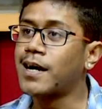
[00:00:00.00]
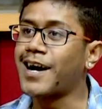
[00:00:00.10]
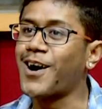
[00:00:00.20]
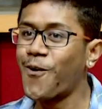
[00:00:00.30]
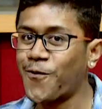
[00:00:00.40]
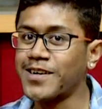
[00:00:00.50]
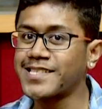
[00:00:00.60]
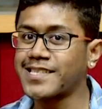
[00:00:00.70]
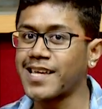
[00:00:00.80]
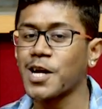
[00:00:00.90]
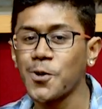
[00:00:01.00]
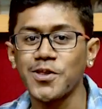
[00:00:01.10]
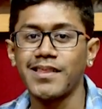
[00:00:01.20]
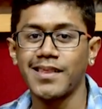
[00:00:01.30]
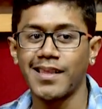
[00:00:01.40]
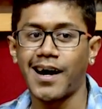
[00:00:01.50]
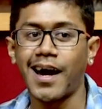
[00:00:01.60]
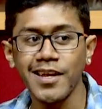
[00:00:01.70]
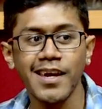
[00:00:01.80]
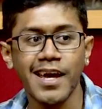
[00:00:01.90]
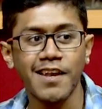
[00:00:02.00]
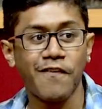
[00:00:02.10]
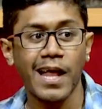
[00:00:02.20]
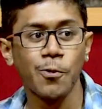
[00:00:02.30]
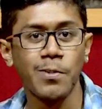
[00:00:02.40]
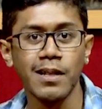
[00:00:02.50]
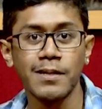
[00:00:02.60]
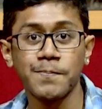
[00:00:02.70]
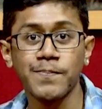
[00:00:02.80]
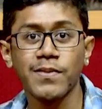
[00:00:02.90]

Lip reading: offer a good idea and valuable